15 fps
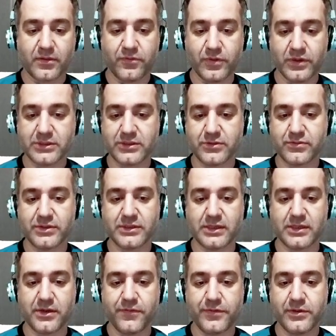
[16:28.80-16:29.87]
What's the reason?
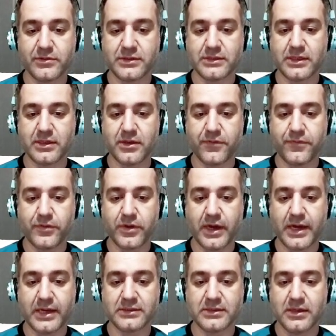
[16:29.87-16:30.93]
If you
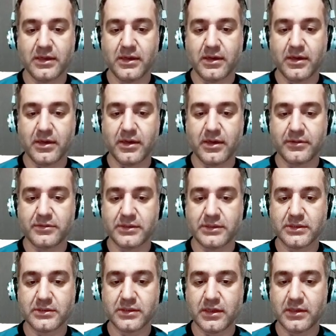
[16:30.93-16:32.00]
had this
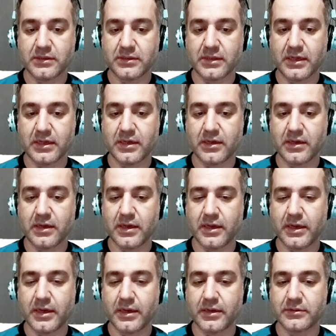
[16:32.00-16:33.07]
is
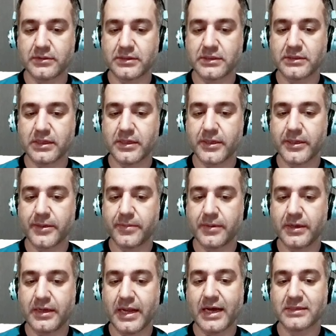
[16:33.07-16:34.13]
the
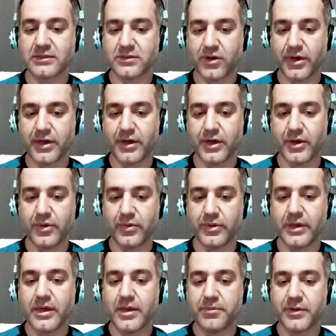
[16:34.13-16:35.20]
last higher low.
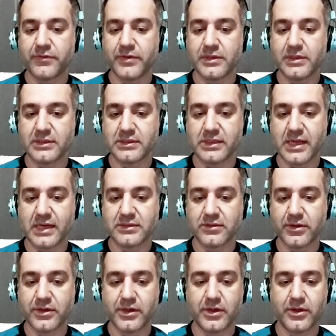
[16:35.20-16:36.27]
Between this last
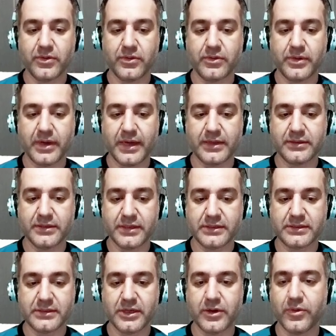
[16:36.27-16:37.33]
higher low and
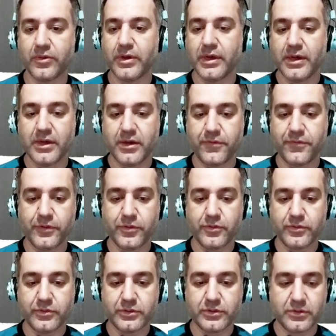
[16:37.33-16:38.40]
this low, if
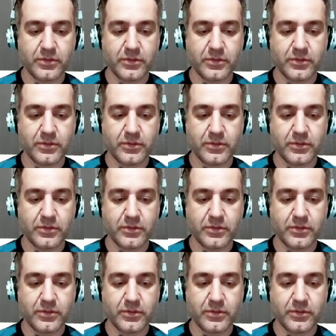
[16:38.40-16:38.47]
you